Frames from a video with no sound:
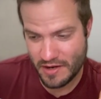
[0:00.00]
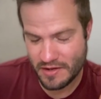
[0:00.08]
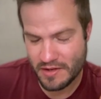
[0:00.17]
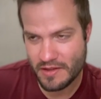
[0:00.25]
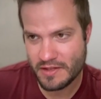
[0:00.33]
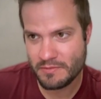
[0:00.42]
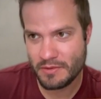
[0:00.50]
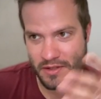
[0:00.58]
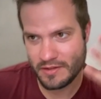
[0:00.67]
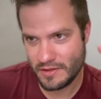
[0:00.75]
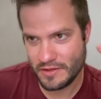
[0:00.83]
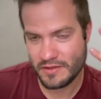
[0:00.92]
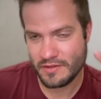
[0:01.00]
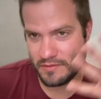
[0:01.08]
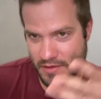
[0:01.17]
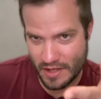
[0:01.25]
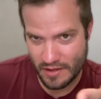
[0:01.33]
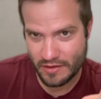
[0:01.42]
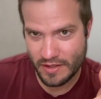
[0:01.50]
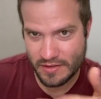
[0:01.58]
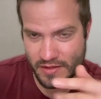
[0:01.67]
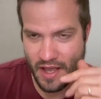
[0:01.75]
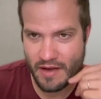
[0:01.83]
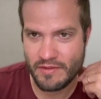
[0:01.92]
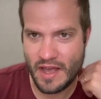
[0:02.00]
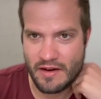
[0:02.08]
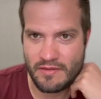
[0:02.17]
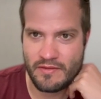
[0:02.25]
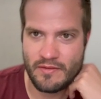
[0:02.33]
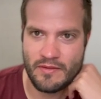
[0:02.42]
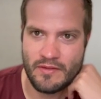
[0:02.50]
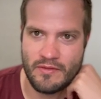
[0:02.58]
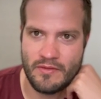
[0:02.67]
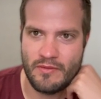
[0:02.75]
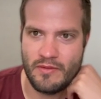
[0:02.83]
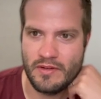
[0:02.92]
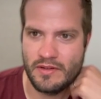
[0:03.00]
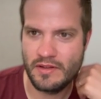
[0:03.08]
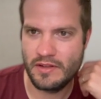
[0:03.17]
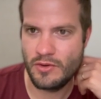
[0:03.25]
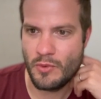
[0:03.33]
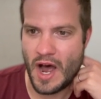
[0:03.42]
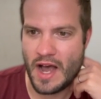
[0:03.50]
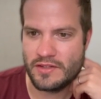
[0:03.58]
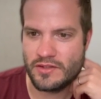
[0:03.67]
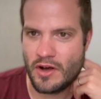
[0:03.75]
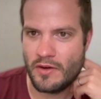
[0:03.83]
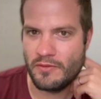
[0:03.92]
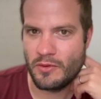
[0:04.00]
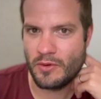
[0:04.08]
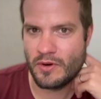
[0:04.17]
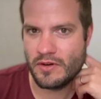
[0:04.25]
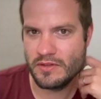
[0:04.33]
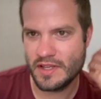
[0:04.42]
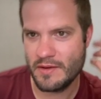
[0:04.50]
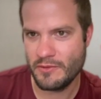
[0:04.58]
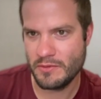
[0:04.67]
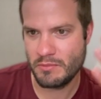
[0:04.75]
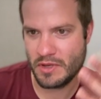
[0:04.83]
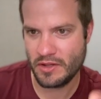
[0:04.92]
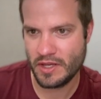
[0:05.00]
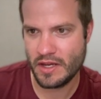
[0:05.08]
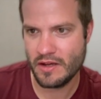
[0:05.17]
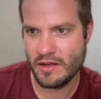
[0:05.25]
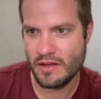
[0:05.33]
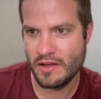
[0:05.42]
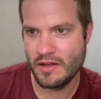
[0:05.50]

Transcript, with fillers: into this, but you could at least have that UI solved for. Same with billing.